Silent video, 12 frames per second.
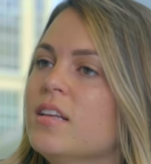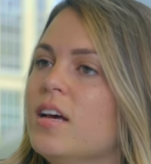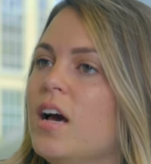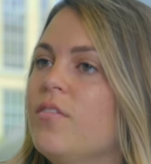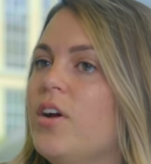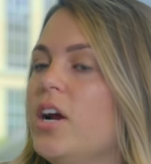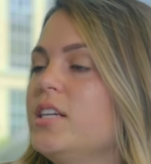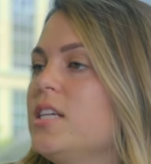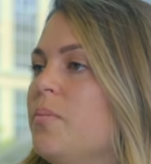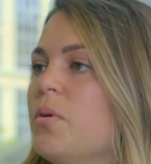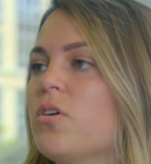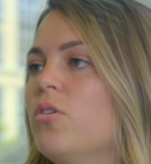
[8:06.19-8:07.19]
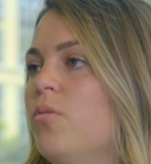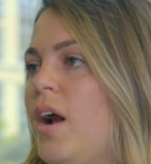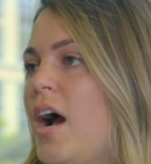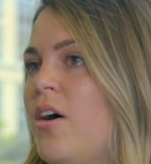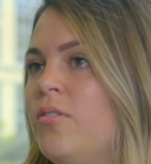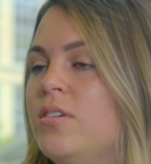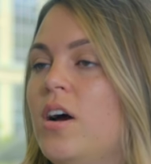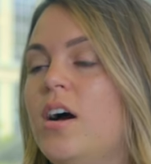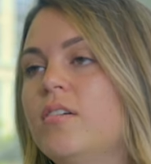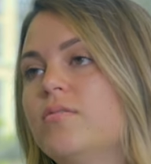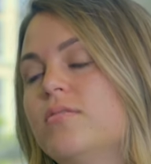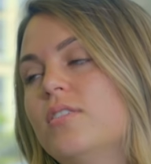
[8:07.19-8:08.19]
a very typical route
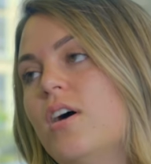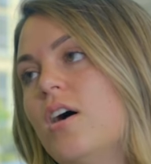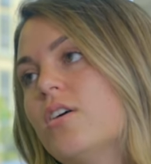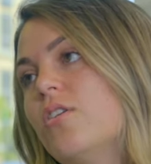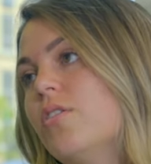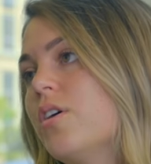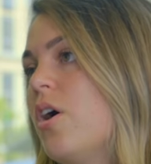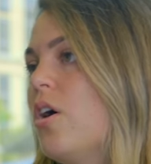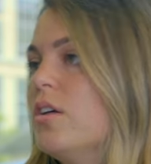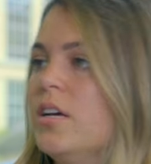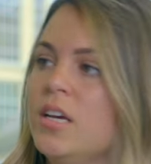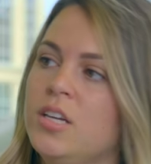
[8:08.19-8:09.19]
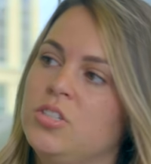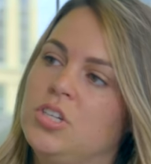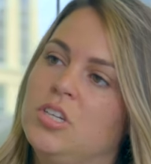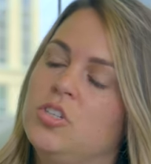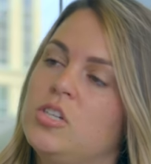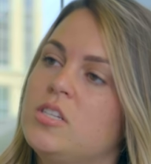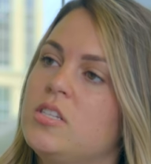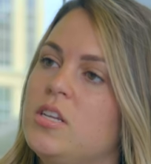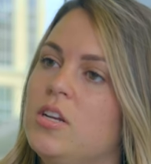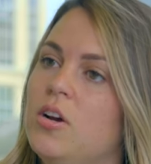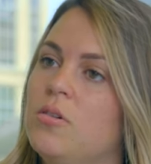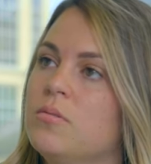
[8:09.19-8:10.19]
not not go to college and just
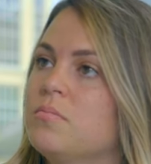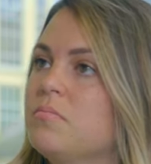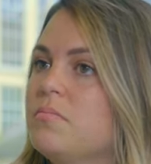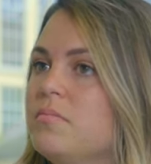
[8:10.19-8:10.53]
you know